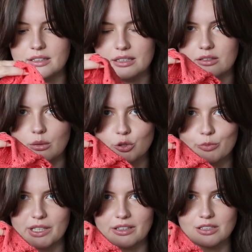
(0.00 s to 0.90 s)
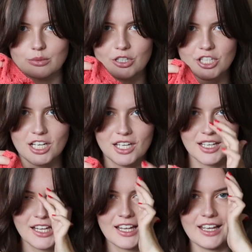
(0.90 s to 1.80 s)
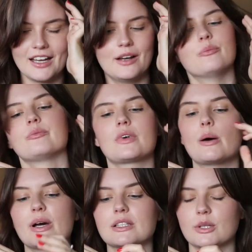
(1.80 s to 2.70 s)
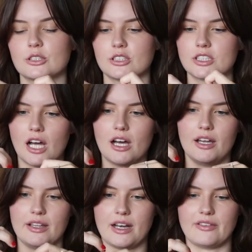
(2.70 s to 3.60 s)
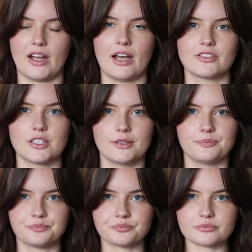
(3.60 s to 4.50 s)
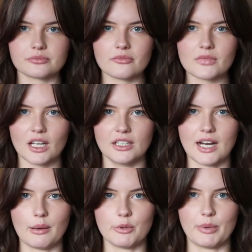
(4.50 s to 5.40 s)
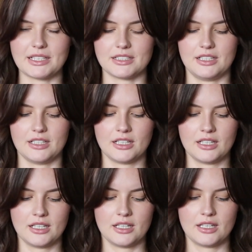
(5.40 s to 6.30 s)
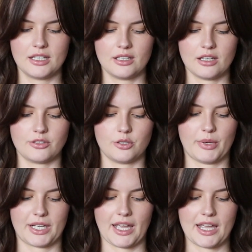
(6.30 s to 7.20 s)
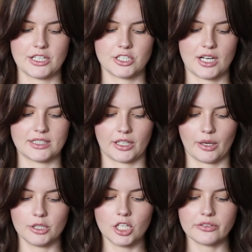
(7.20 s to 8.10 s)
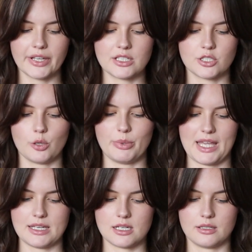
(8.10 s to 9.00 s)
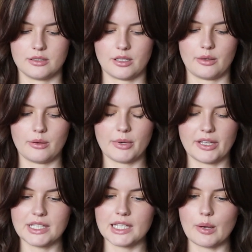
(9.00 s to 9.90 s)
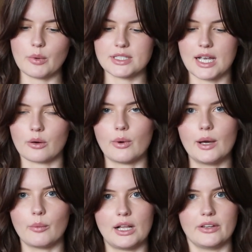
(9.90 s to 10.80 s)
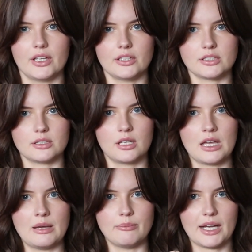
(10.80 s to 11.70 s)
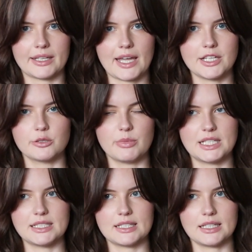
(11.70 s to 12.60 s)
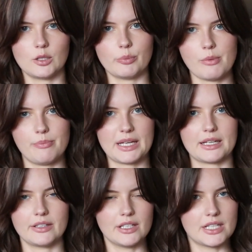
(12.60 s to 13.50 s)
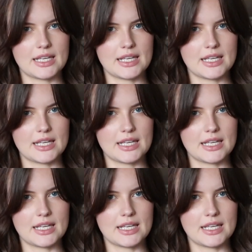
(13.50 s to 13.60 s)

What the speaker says: it's not much bigger than a swatch. I may as well just start, and then if I have to adapt the pattern to my gauge as I go along, then so be it. So, but I think that worked out quite well, that my gauge means it's a little bit bigger than